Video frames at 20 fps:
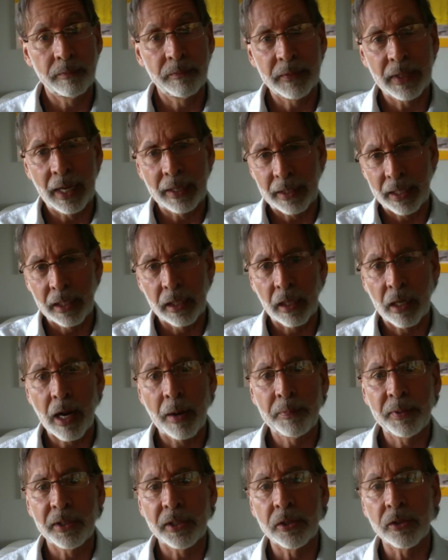Like a
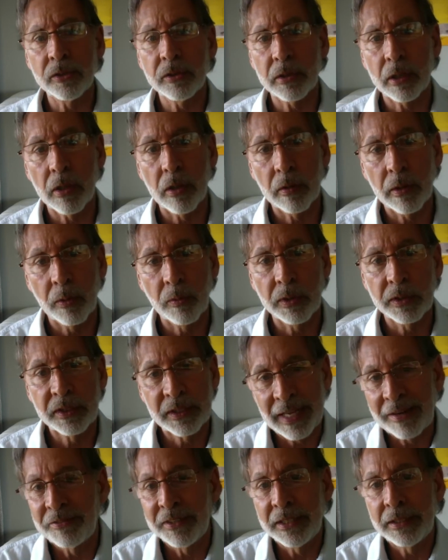couple of years ago, there was
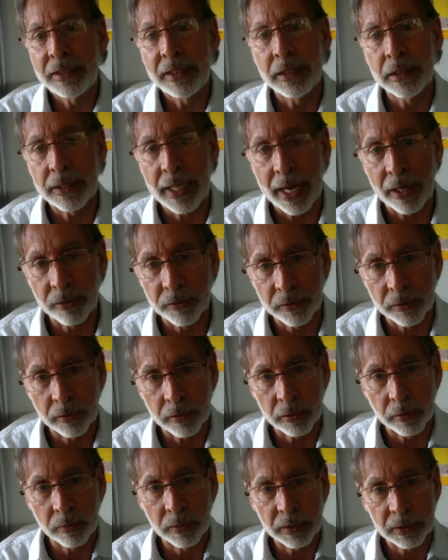17,000
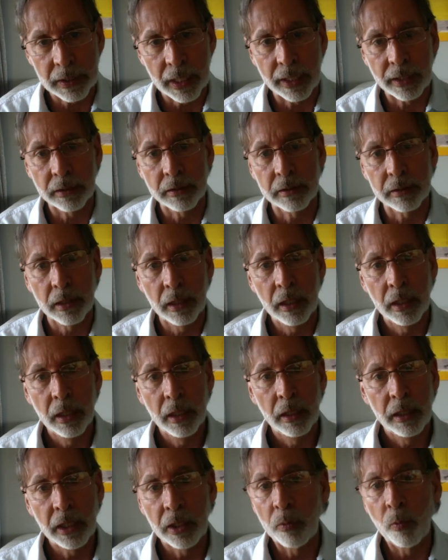suicides
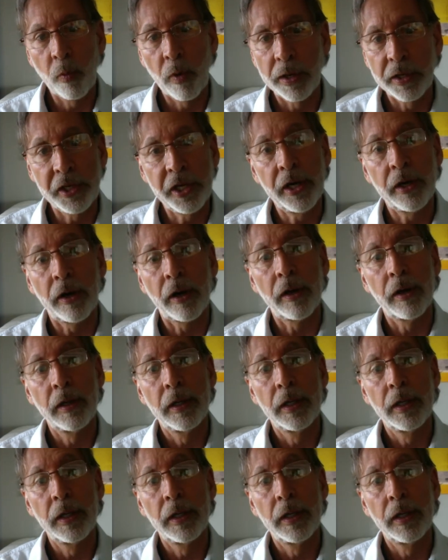in 1 year.